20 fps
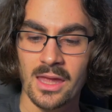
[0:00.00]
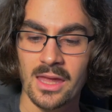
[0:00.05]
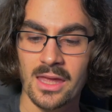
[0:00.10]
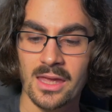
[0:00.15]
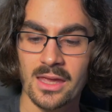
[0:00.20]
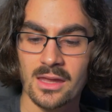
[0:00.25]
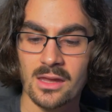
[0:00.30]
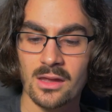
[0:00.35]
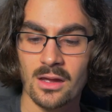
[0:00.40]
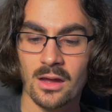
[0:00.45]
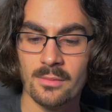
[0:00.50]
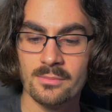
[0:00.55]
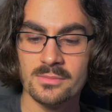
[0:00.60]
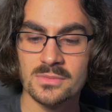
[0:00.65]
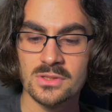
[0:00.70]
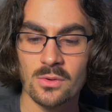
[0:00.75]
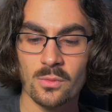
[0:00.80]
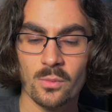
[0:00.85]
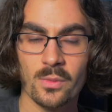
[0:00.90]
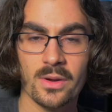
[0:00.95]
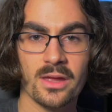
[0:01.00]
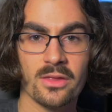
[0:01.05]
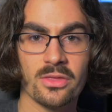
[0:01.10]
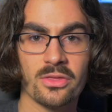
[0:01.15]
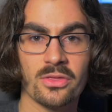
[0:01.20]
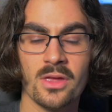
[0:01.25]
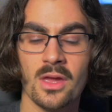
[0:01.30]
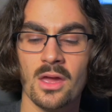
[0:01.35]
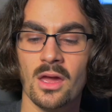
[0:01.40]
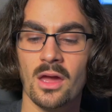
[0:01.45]
It comes
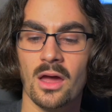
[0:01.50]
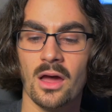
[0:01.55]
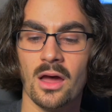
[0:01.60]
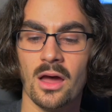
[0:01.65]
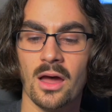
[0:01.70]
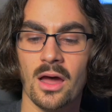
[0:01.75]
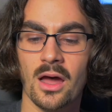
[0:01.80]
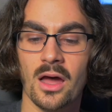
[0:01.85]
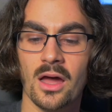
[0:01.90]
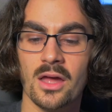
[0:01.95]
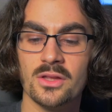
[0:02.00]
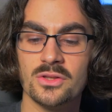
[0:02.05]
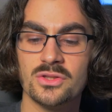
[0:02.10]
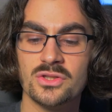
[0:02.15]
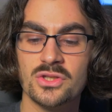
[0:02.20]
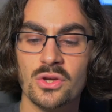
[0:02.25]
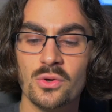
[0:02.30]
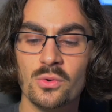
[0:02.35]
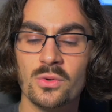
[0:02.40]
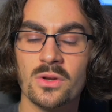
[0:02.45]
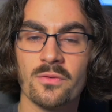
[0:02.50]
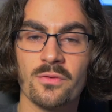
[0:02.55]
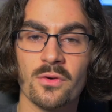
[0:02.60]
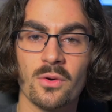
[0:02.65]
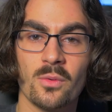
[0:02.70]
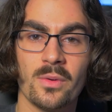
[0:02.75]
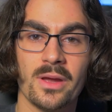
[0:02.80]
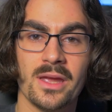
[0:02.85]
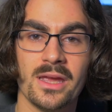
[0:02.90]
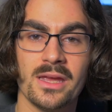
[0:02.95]
with two
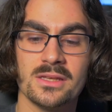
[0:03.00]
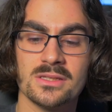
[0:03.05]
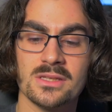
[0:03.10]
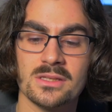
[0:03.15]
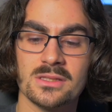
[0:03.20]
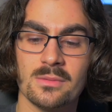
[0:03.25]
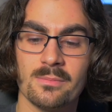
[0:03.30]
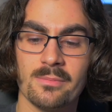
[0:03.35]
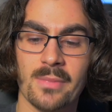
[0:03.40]
different ways to